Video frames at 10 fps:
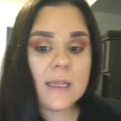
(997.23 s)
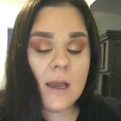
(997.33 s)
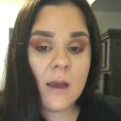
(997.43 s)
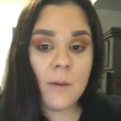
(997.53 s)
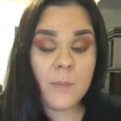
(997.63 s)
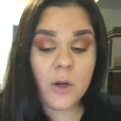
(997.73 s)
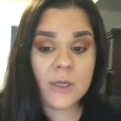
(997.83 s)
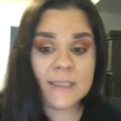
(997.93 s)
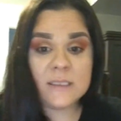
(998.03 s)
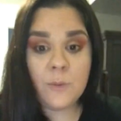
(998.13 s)
and
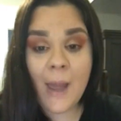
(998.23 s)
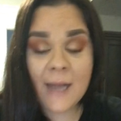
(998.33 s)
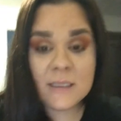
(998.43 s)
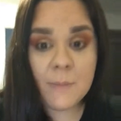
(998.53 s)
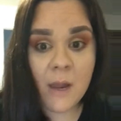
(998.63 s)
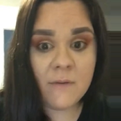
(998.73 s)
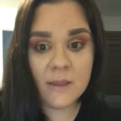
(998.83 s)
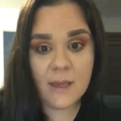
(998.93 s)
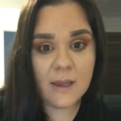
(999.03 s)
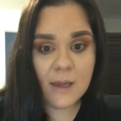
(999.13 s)
Ernesto packed
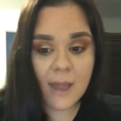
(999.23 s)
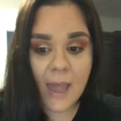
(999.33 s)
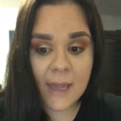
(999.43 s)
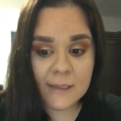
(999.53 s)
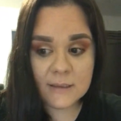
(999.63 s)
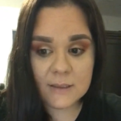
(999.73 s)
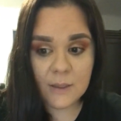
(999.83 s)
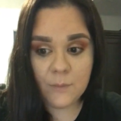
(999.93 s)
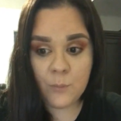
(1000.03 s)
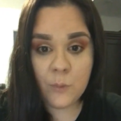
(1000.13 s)
up everything
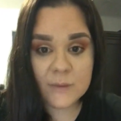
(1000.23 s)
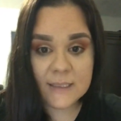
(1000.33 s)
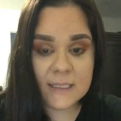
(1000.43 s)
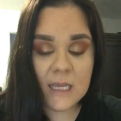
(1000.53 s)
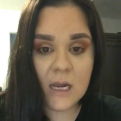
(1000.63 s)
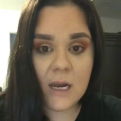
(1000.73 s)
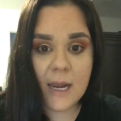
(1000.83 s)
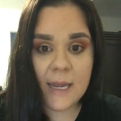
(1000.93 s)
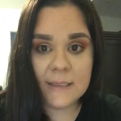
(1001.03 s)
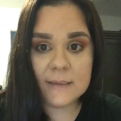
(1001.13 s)
and moved us
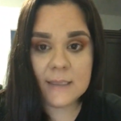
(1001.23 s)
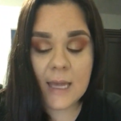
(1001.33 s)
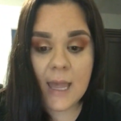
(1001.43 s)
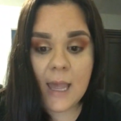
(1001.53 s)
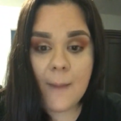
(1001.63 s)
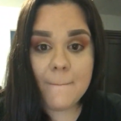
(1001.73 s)
in here and